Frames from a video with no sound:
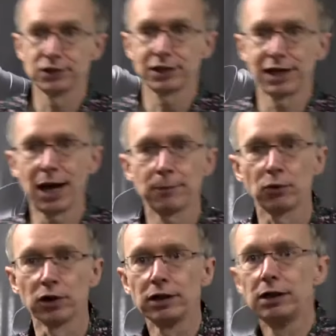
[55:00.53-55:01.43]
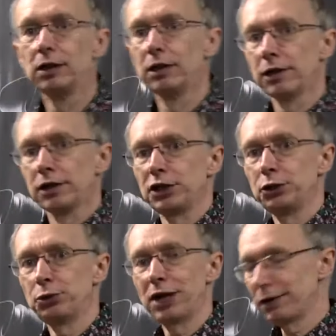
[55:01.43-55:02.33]
the camera,
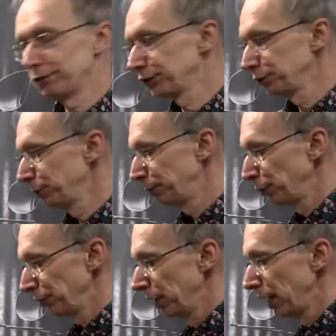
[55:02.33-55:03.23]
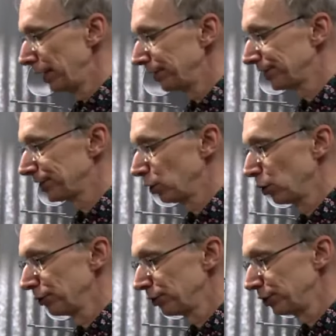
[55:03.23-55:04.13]
you have to put the LUTs
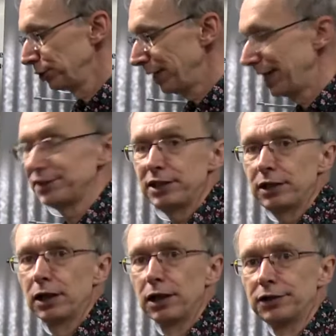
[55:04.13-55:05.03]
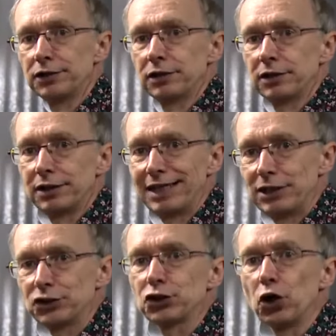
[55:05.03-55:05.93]
onto SD card
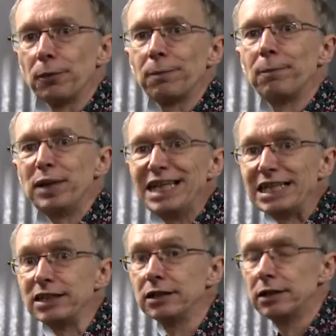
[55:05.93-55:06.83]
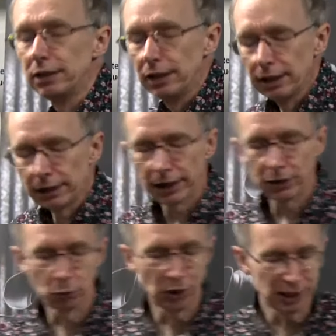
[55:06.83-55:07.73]
in slot B. Now,
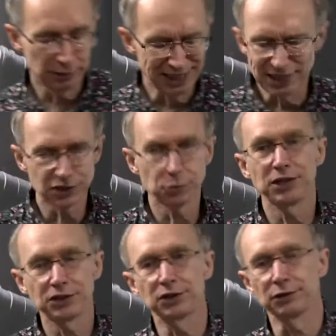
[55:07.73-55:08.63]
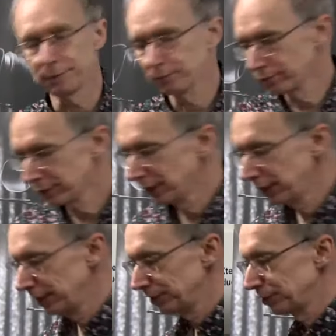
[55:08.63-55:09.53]
the easiest way to do it
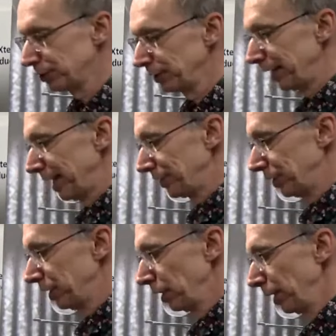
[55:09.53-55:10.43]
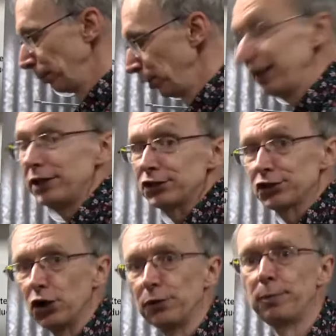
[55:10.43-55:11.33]
is to get an SD card, put it into
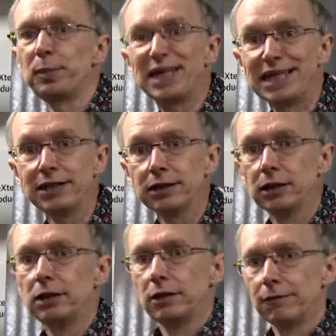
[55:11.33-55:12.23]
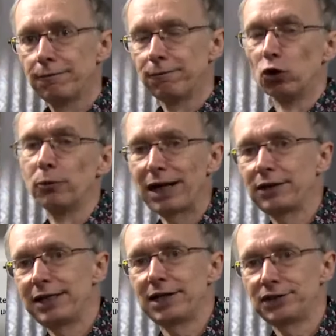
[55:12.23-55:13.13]
slot B, format
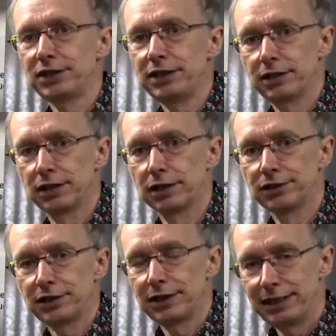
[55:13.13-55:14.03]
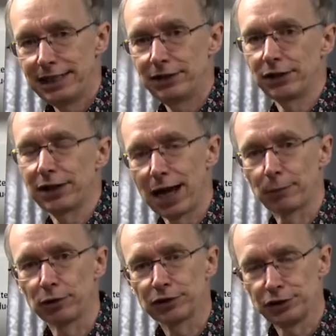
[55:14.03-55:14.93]
the SD card in the
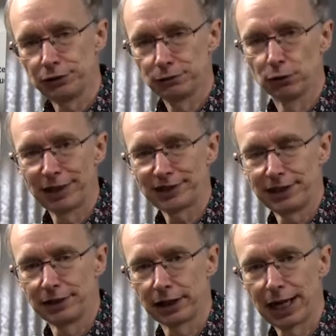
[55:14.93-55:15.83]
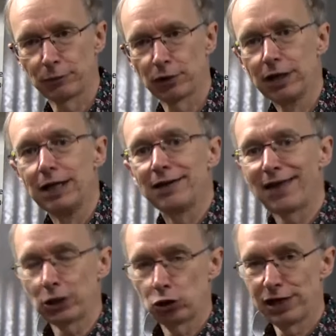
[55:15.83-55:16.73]
camera. So you format it in the camera.
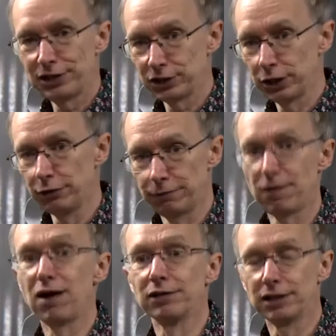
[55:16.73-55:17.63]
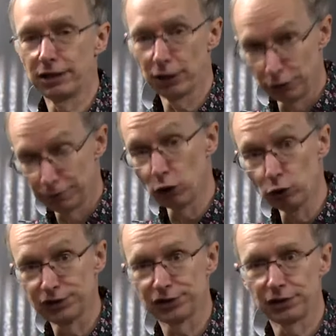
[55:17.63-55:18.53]
That creates a load of
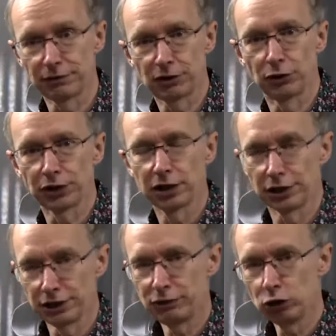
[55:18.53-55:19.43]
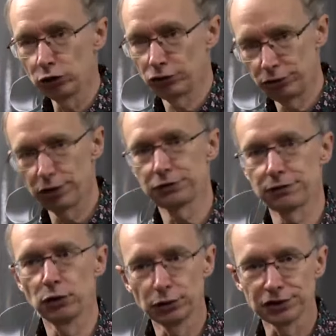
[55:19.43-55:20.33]
folders on the card. And if you look through those
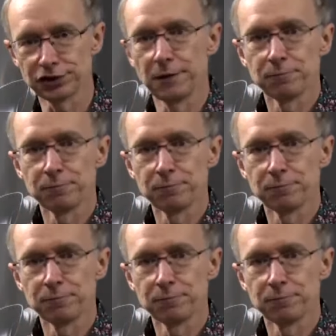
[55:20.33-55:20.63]
folders,